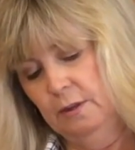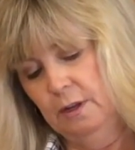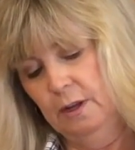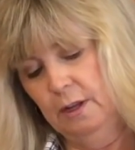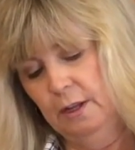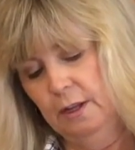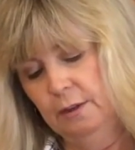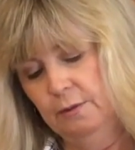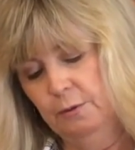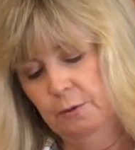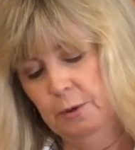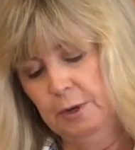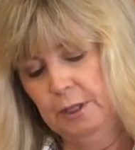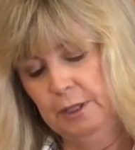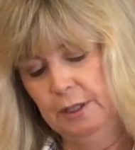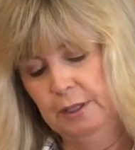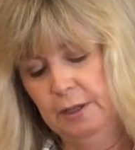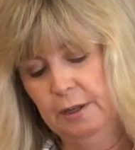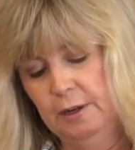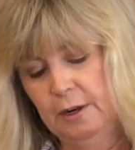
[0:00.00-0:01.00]
olive
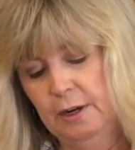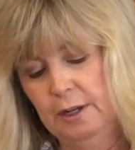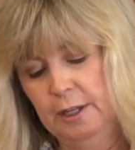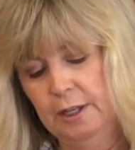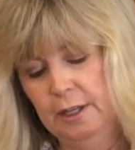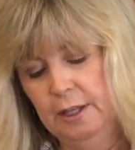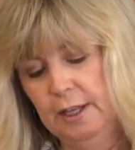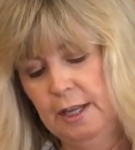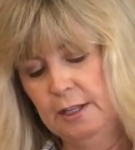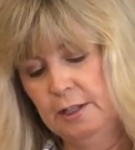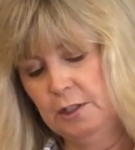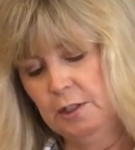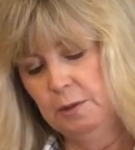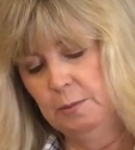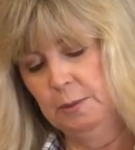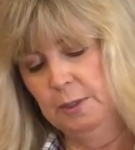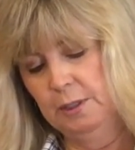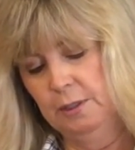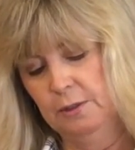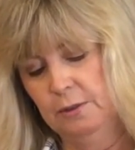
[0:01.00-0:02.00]
oil and garlic, that
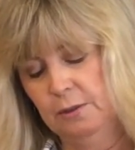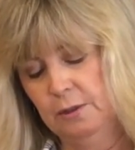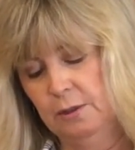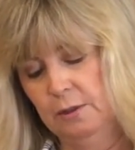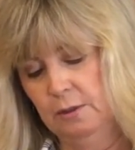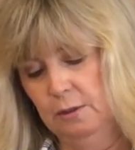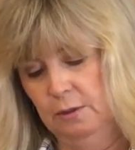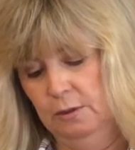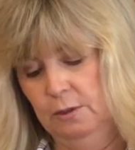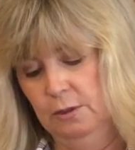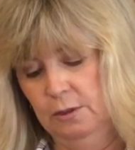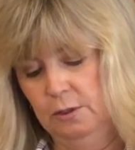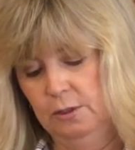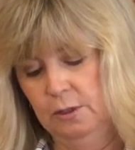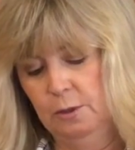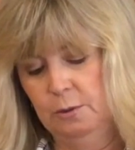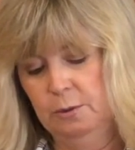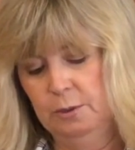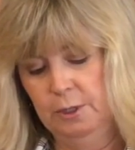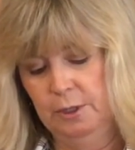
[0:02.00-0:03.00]
smells
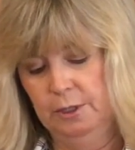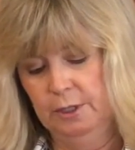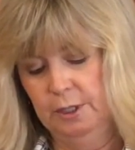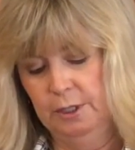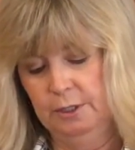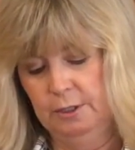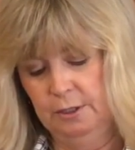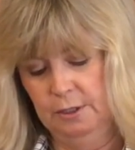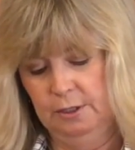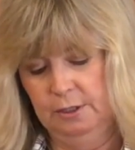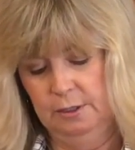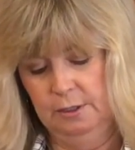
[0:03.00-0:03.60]
so good.